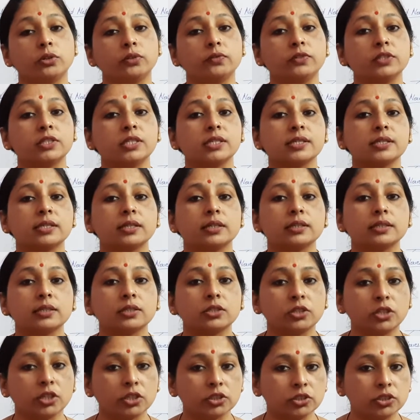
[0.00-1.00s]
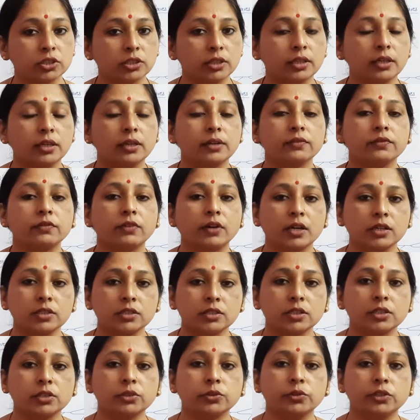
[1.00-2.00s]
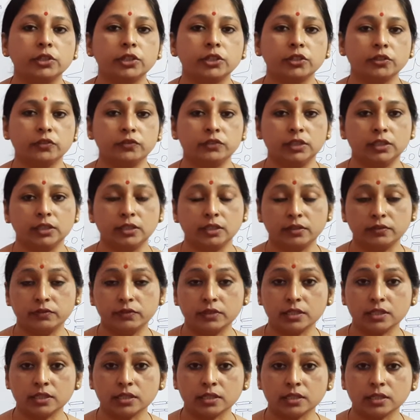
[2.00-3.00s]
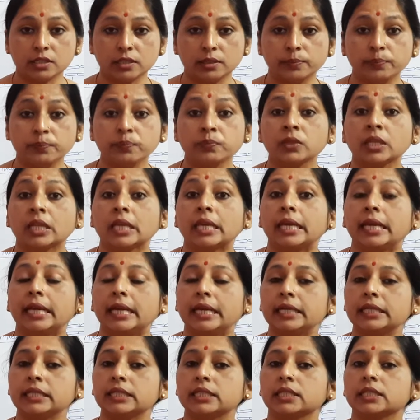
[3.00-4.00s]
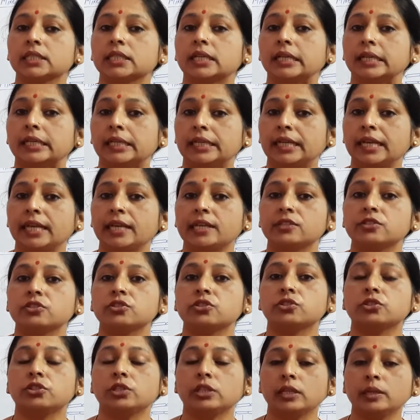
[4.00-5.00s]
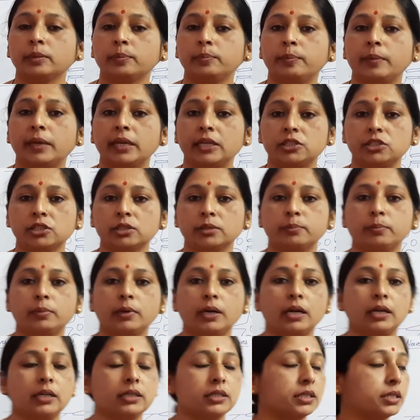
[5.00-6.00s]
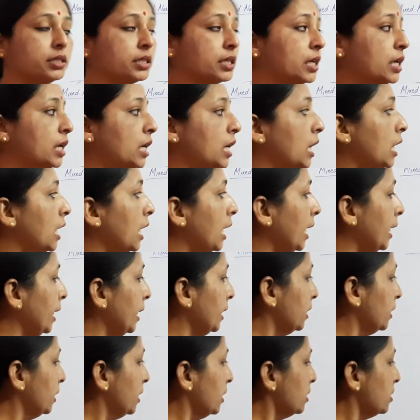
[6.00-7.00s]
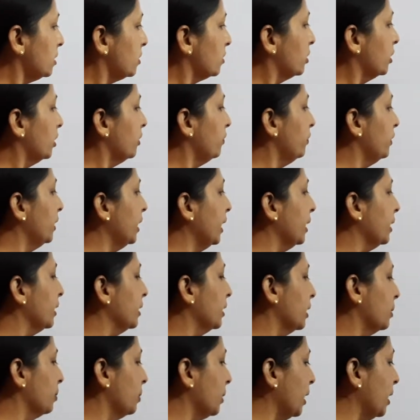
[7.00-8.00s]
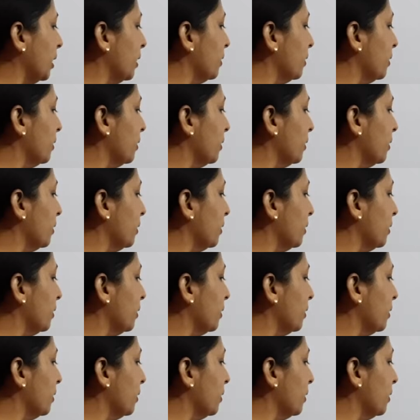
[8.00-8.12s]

which is the structure and functional unit of the nervous system. It contains three major parts, and in this rough diagram,